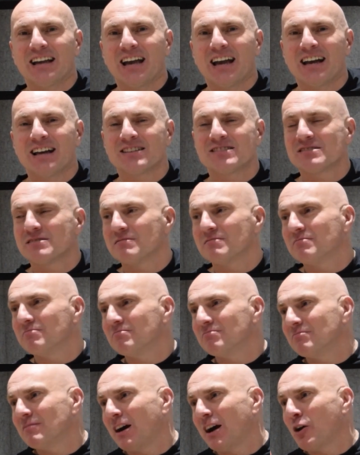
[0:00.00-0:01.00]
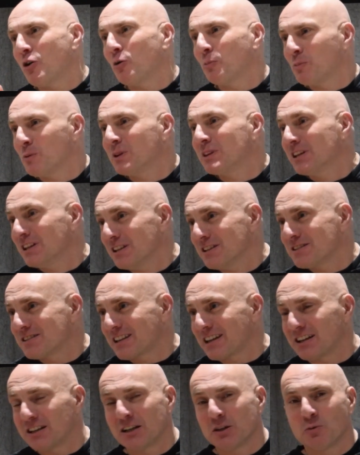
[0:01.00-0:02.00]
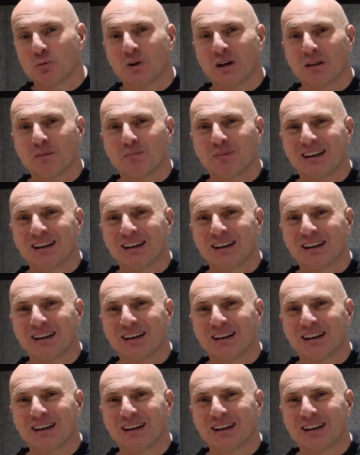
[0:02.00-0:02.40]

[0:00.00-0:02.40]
as I hope we didn't scare anyone,